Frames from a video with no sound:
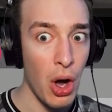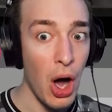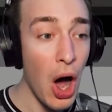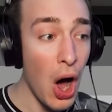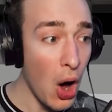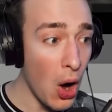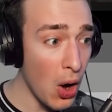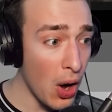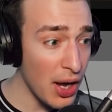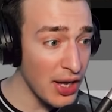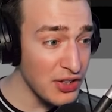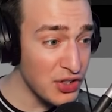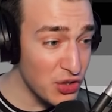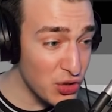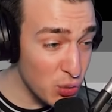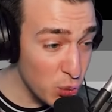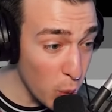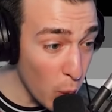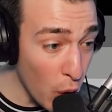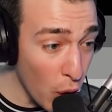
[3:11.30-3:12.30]
Oh, I
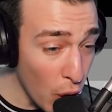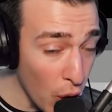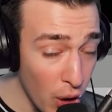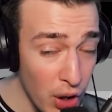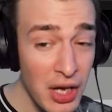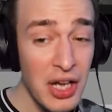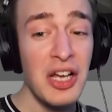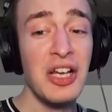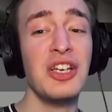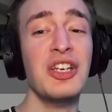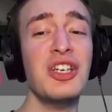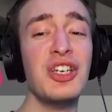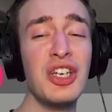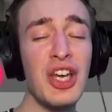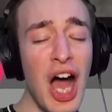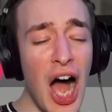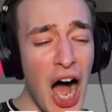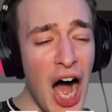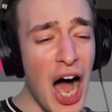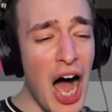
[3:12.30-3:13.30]
swore.
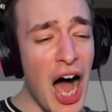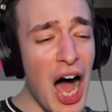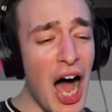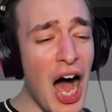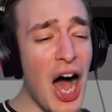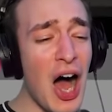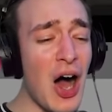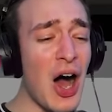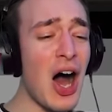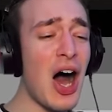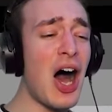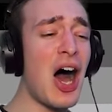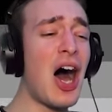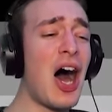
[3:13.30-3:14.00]
No!